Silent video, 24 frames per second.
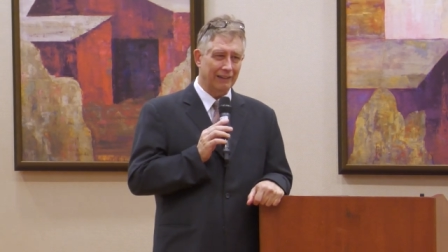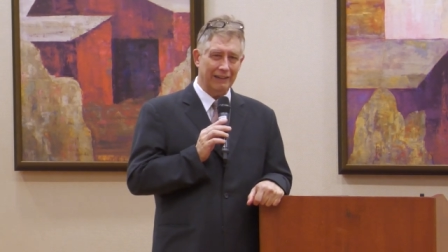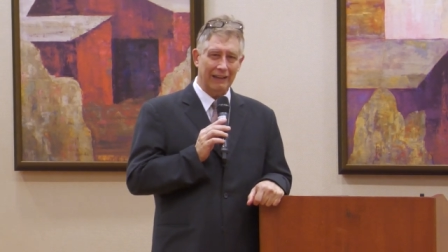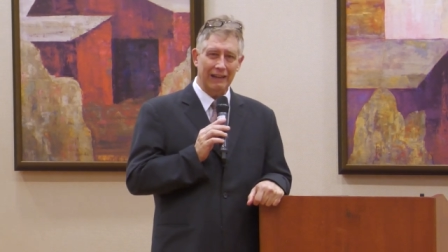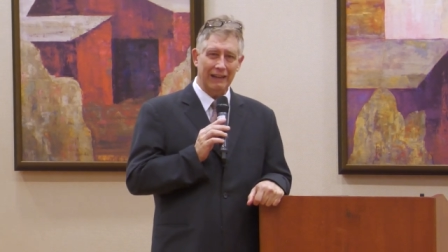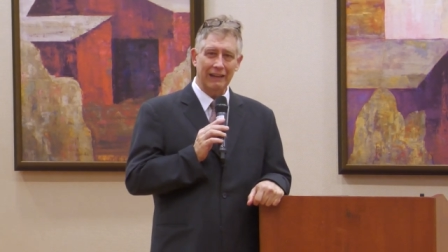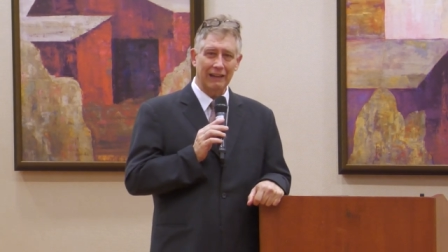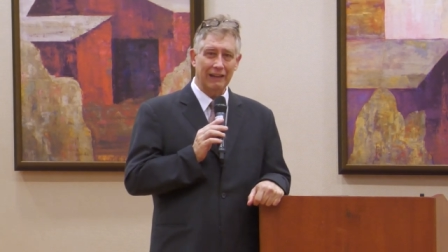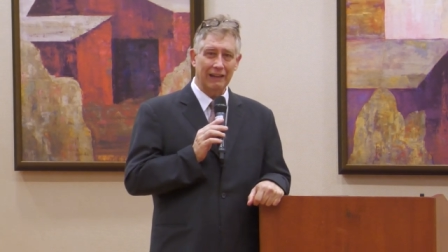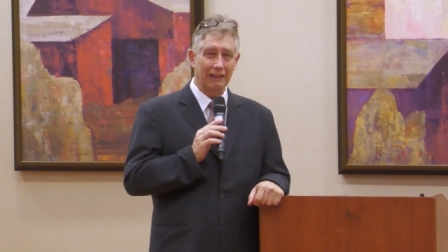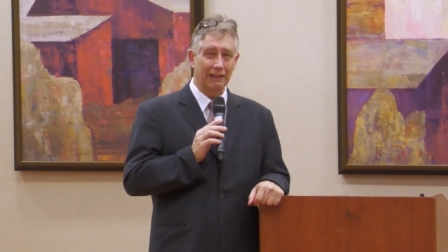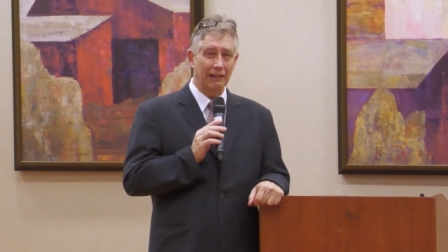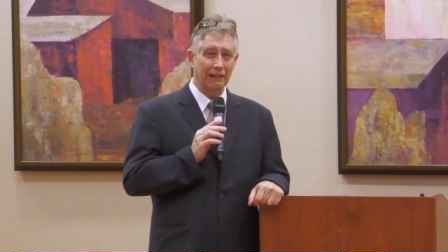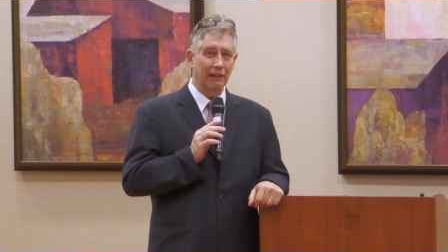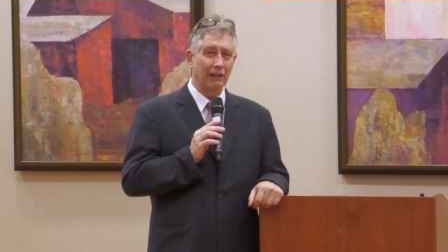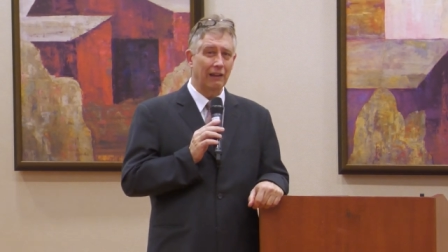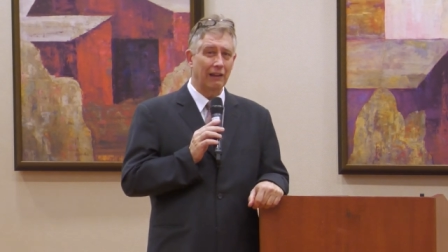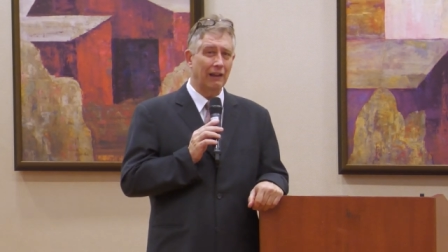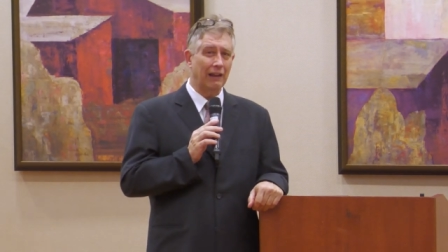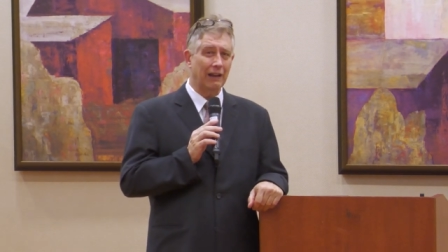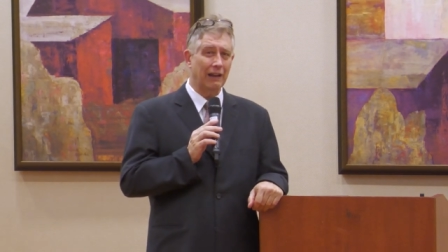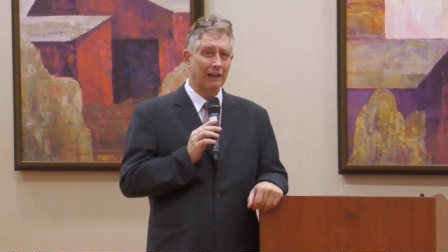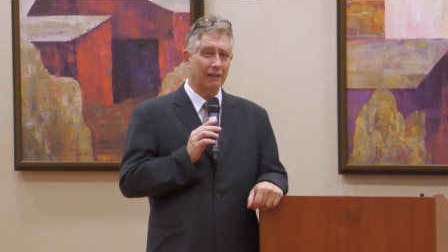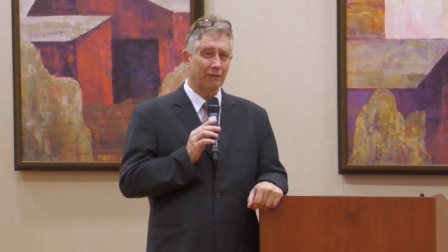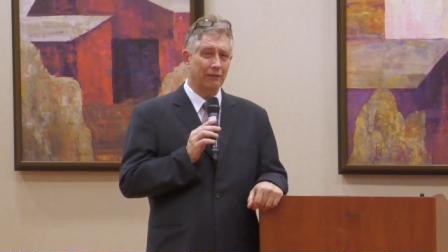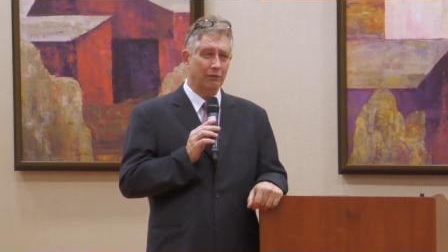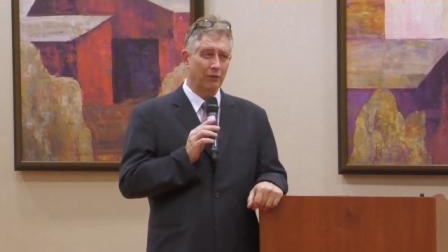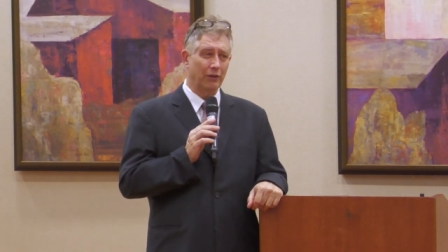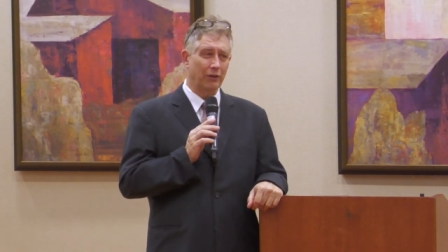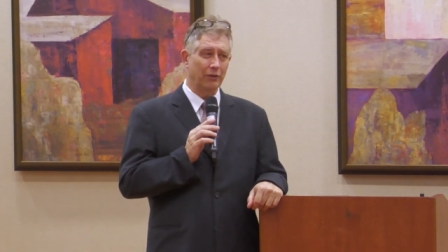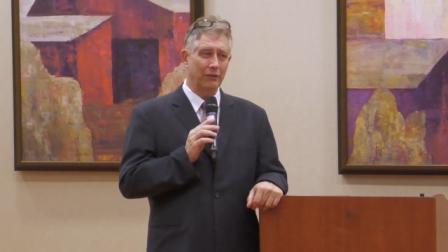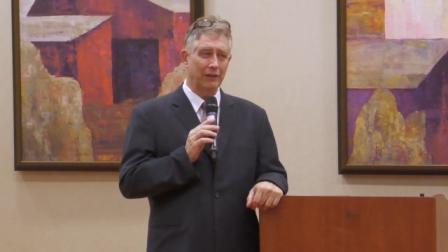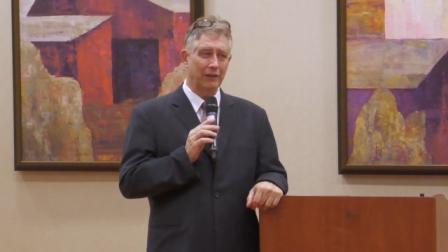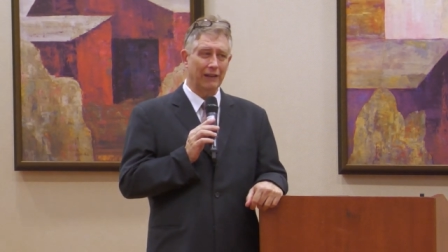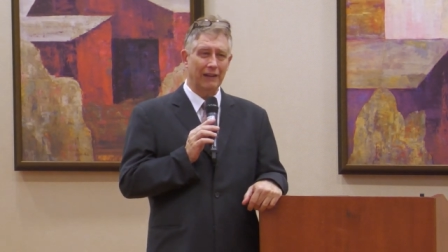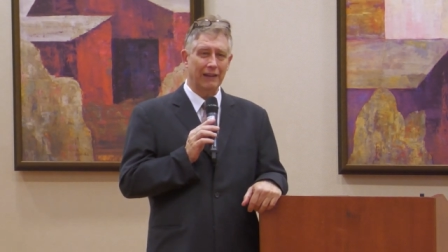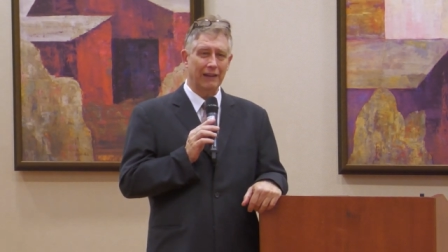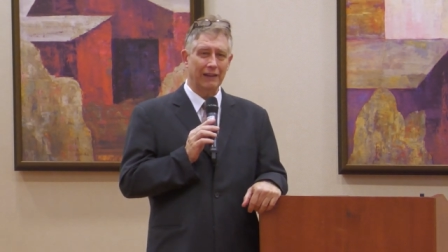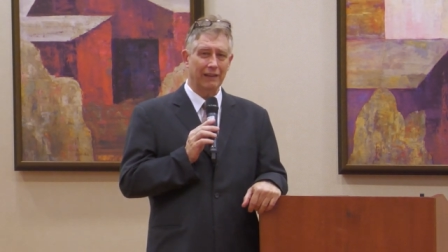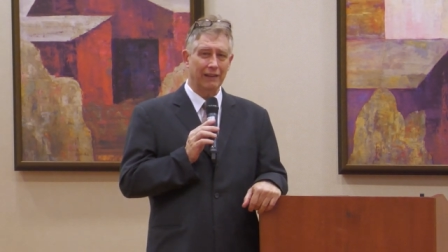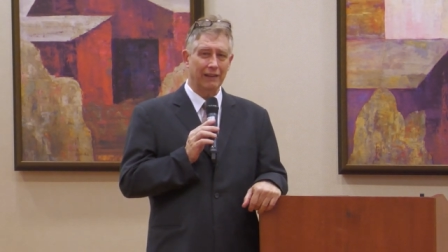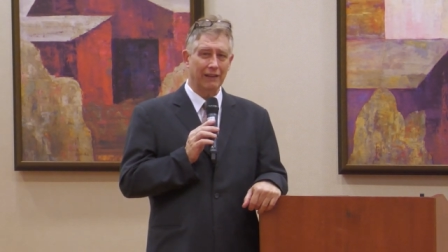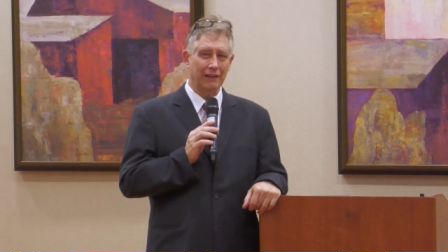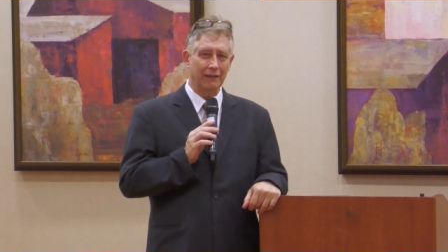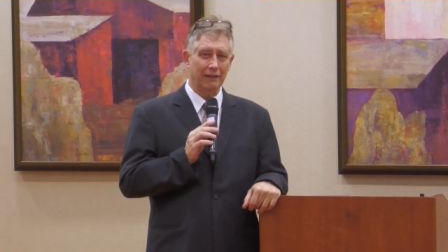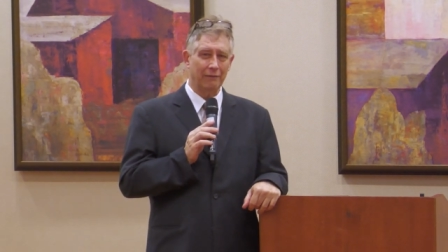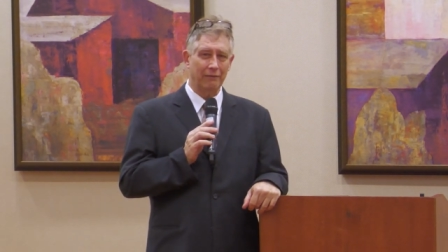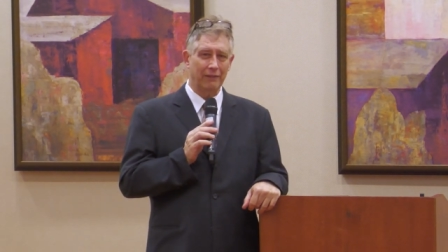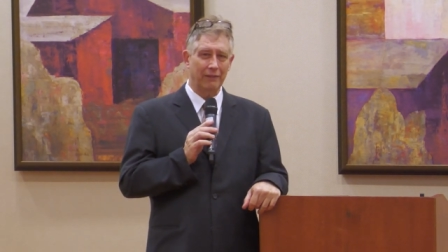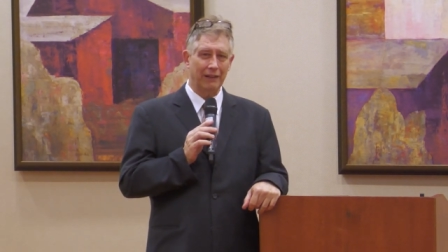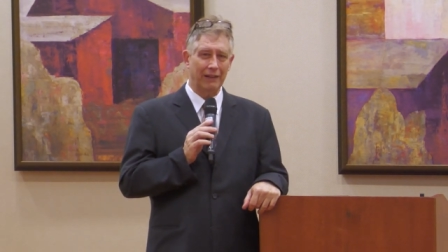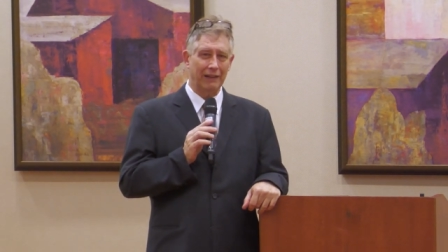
they got a lot of road ahead of them,